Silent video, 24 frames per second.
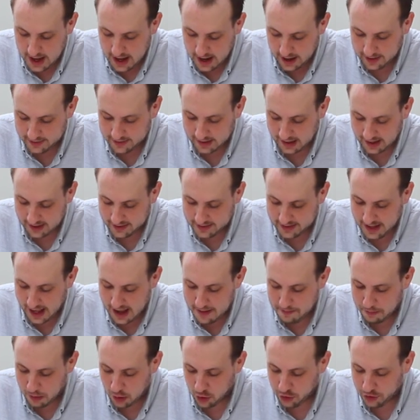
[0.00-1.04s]
as an
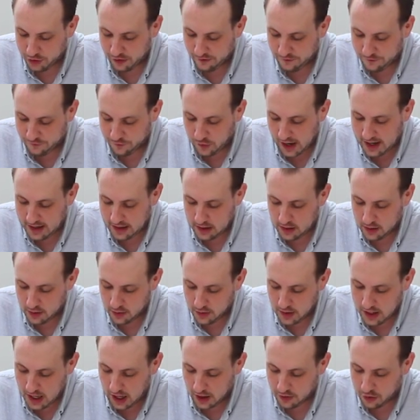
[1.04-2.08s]
example to frighten
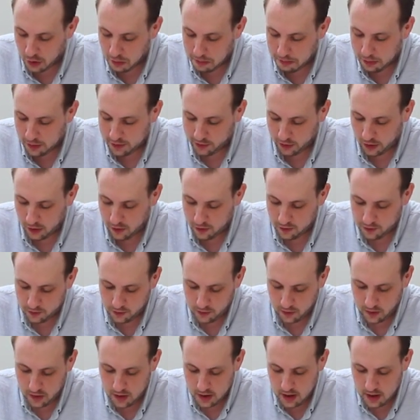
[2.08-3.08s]
the other prisoners.